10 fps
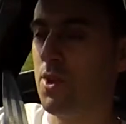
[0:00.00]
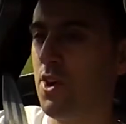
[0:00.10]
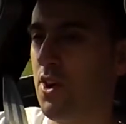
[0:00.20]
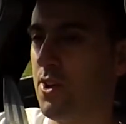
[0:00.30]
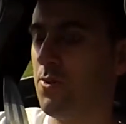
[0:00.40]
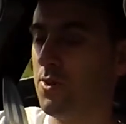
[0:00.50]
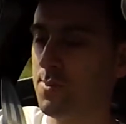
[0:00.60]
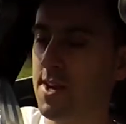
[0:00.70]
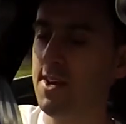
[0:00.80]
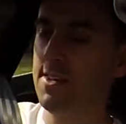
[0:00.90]
high
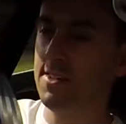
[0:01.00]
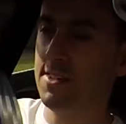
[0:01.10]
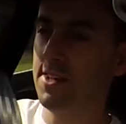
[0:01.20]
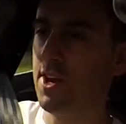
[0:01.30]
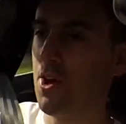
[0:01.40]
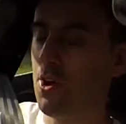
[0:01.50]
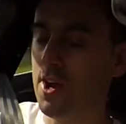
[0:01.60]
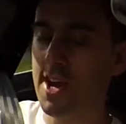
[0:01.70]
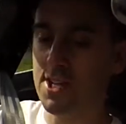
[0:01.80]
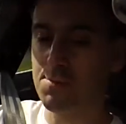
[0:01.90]
horsepower, you know, hot
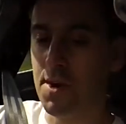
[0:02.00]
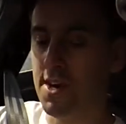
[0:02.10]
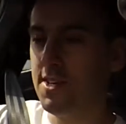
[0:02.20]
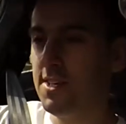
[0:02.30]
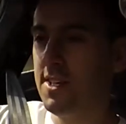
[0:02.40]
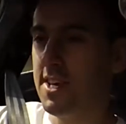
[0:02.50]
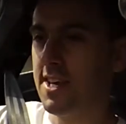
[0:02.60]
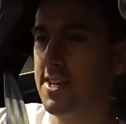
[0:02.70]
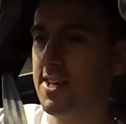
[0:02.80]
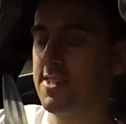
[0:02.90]
hatch, but
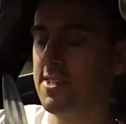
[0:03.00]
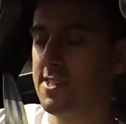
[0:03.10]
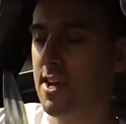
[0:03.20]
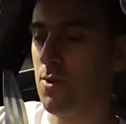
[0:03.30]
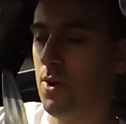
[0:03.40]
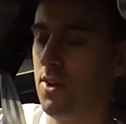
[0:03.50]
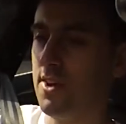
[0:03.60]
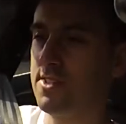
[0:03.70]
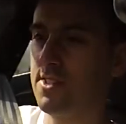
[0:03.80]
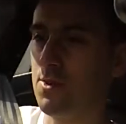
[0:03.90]
it does sound quite nice.
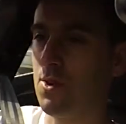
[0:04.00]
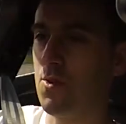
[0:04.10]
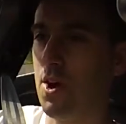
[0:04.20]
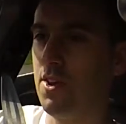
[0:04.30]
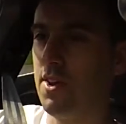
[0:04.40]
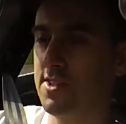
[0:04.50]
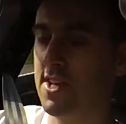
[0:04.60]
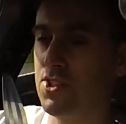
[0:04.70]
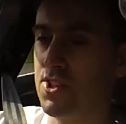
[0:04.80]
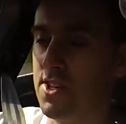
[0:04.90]
Still got quite a nice
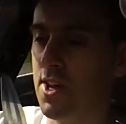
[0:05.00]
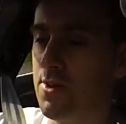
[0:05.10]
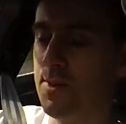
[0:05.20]
engine note.